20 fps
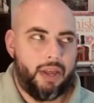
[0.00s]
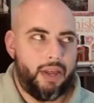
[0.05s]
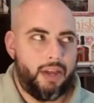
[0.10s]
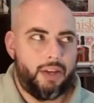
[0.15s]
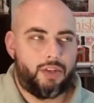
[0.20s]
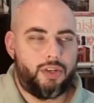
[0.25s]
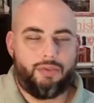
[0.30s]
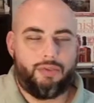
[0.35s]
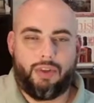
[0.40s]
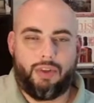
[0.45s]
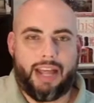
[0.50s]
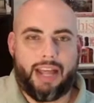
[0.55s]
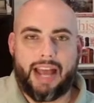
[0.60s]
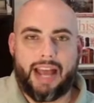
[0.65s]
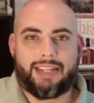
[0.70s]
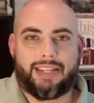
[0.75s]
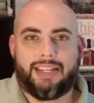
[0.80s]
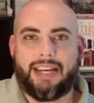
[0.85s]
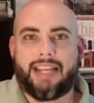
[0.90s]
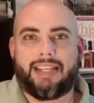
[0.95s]
she really
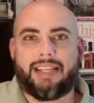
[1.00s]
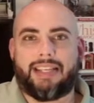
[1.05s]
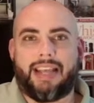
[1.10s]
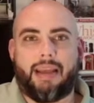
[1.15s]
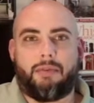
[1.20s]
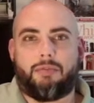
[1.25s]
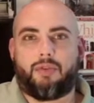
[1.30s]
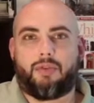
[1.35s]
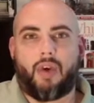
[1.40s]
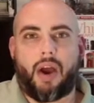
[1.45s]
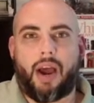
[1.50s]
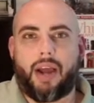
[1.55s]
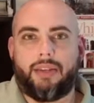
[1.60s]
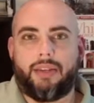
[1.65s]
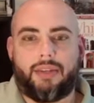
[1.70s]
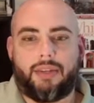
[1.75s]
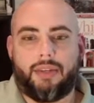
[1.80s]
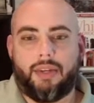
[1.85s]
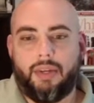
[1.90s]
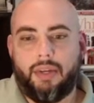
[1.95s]
hasn't hit the same
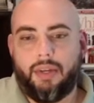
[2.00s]
strides.